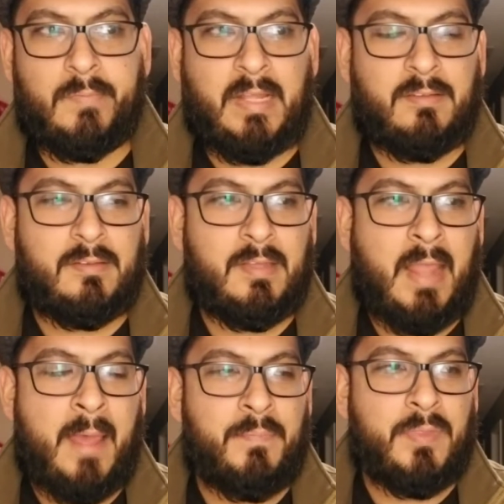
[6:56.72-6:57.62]
that
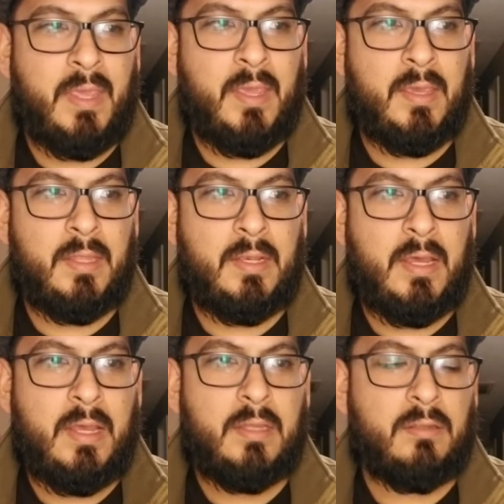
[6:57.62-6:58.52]
snap thing, and
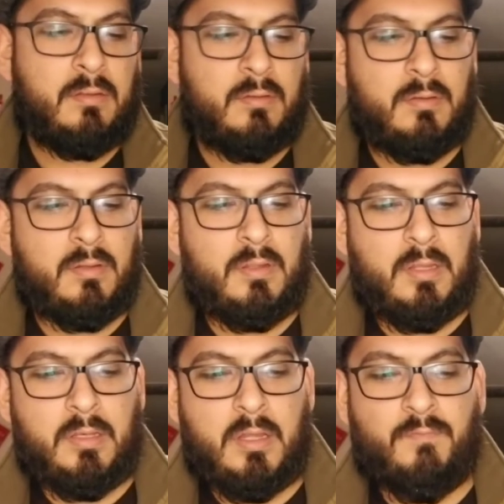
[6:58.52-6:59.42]

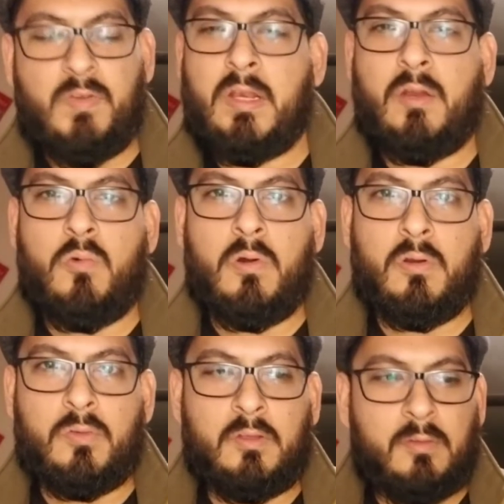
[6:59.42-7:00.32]
in Infinity
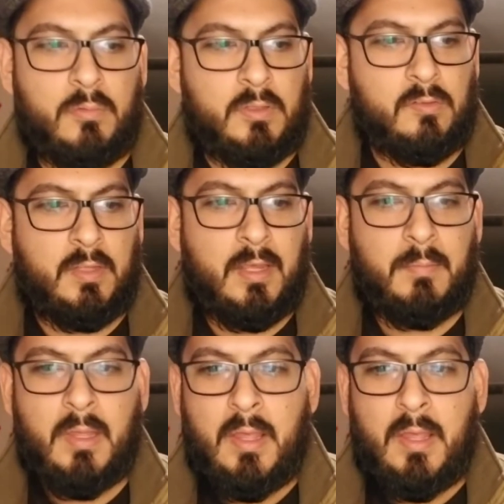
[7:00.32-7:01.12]
Wars with the snap.